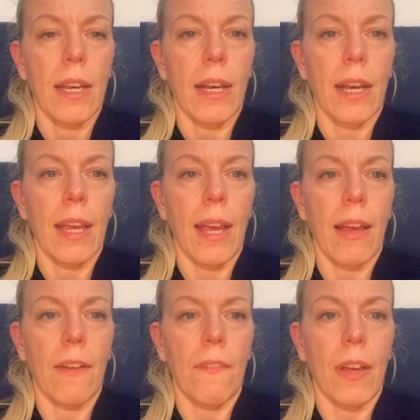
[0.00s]
I
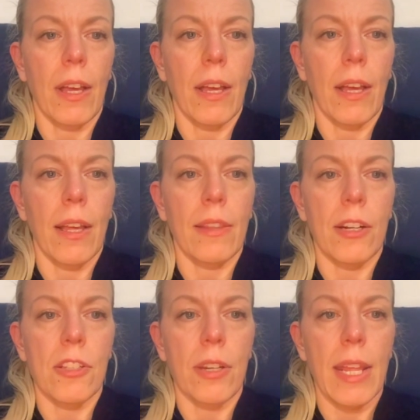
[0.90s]
have,
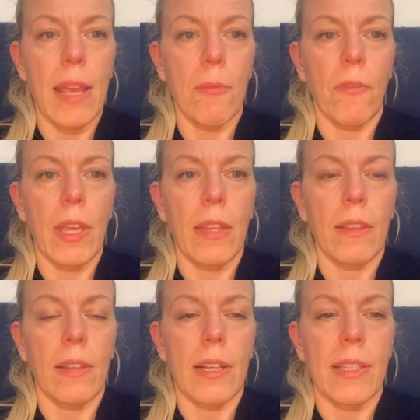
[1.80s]
there's the name of it,
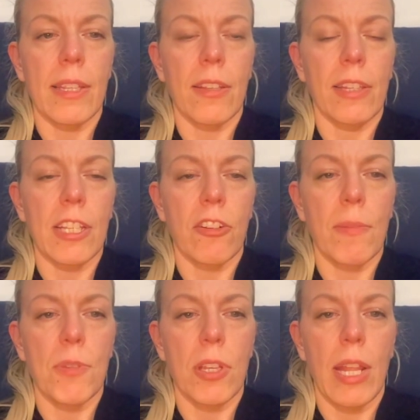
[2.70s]
there's the
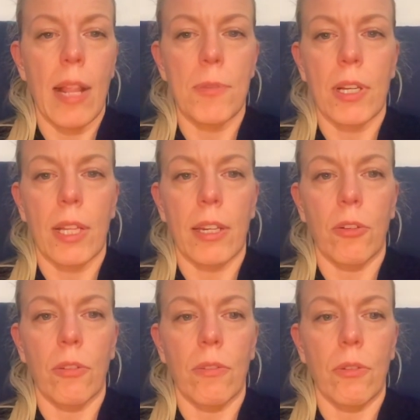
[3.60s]
description, helps
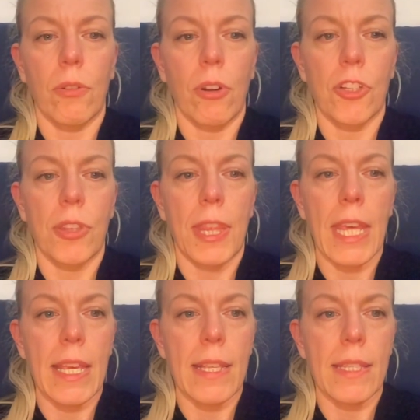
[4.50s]
Katri do her
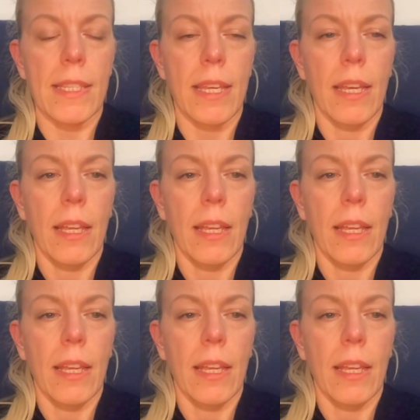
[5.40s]
things.